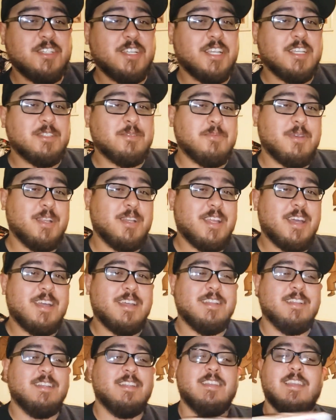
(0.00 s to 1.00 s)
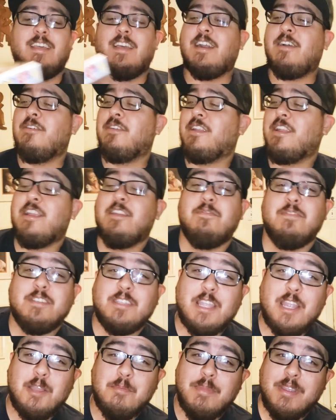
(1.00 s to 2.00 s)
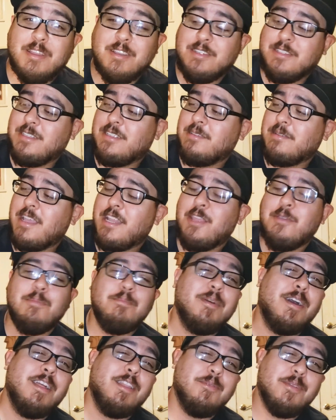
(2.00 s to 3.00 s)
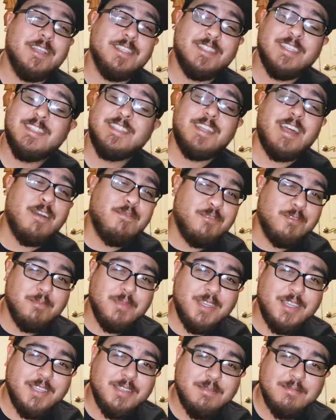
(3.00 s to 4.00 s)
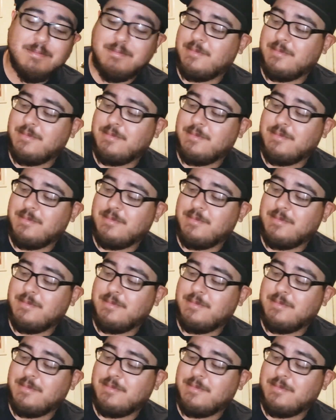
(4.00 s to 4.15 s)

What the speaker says: Chase, why not? I don't care if it's Care Bears. Anyways, it's not for me.